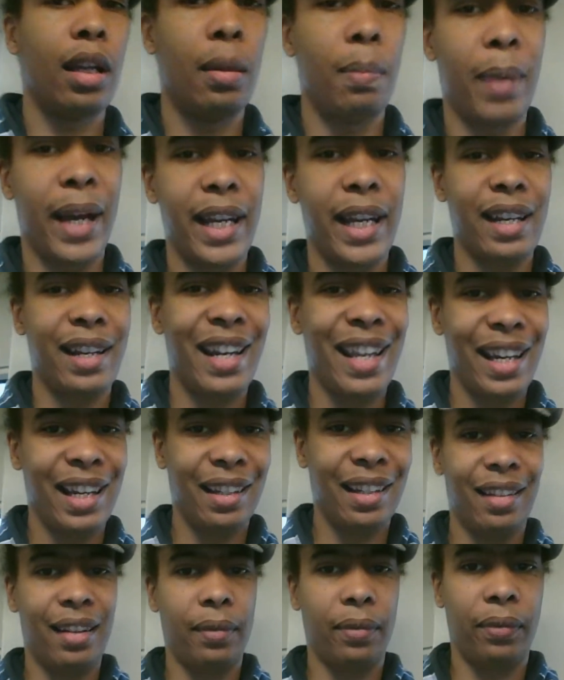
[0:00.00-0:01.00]
by the
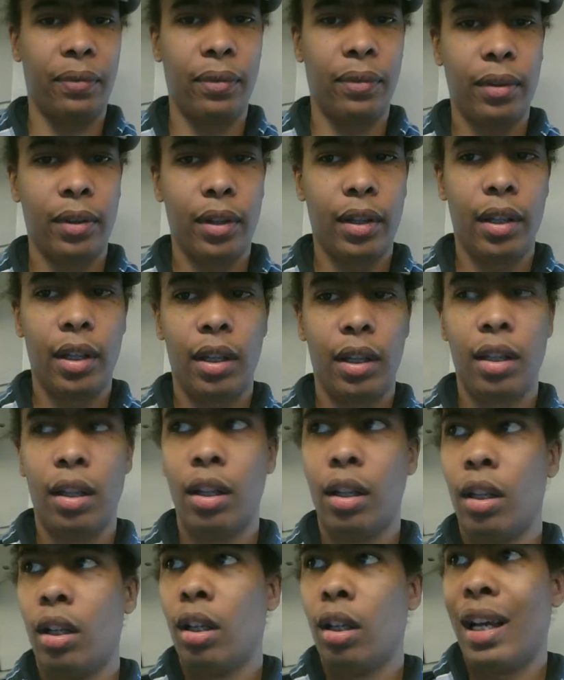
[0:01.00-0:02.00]
negative
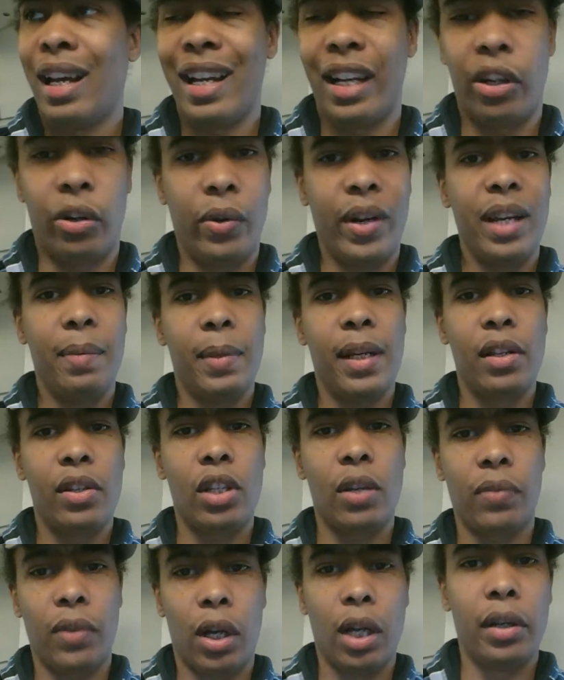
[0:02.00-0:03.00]
agreements
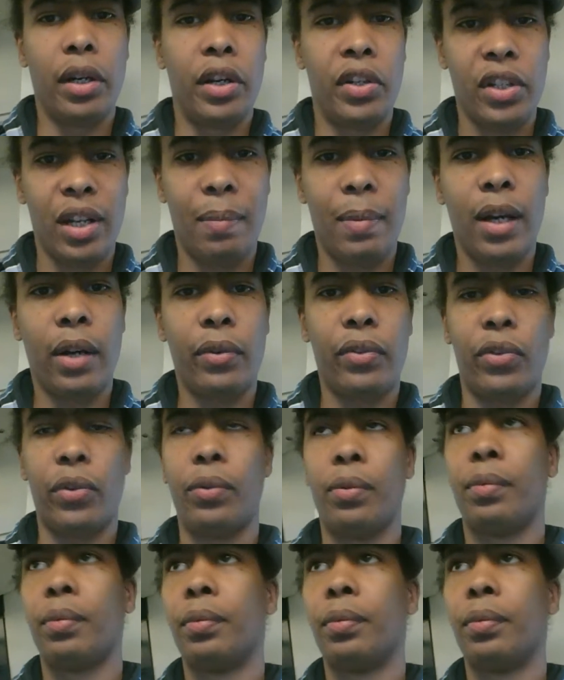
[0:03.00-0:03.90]
of others about you.